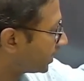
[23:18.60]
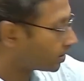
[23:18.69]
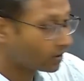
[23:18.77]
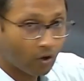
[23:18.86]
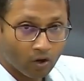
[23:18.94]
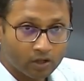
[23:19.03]

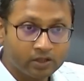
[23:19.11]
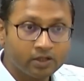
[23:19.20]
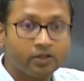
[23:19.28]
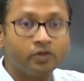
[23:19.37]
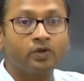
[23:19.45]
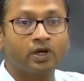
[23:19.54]

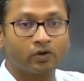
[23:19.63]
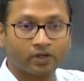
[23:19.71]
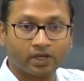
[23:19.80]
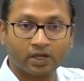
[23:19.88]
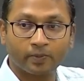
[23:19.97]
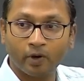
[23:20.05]
log, you are
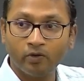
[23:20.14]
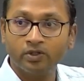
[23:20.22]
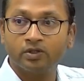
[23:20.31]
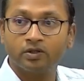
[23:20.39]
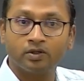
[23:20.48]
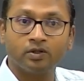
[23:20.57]
talking about
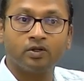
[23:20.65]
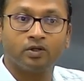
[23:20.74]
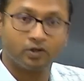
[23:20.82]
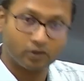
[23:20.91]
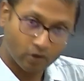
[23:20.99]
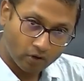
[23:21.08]

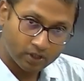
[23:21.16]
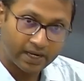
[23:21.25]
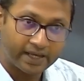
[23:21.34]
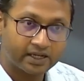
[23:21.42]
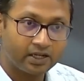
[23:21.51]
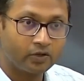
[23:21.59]
log
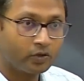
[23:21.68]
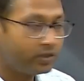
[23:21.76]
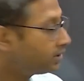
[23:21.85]
likelihood,